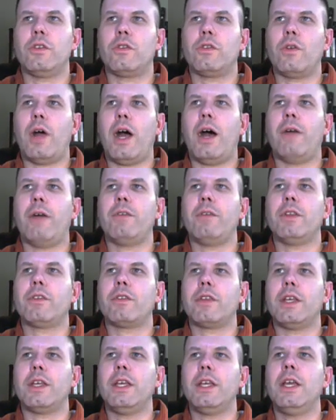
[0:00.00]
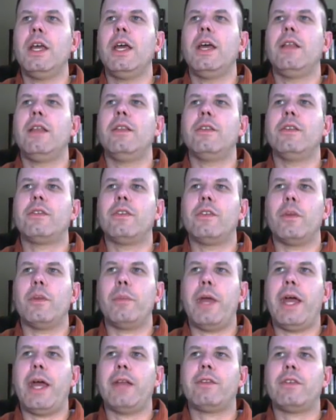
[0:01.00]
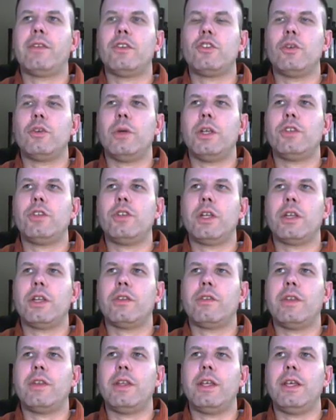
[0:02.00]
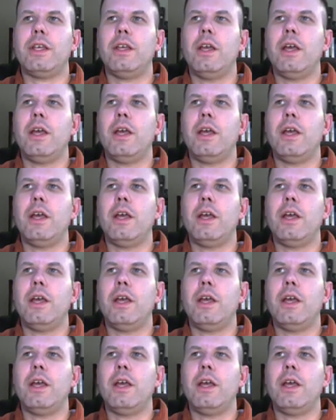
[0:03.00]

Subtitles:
So obviously this is a bad situation. You can see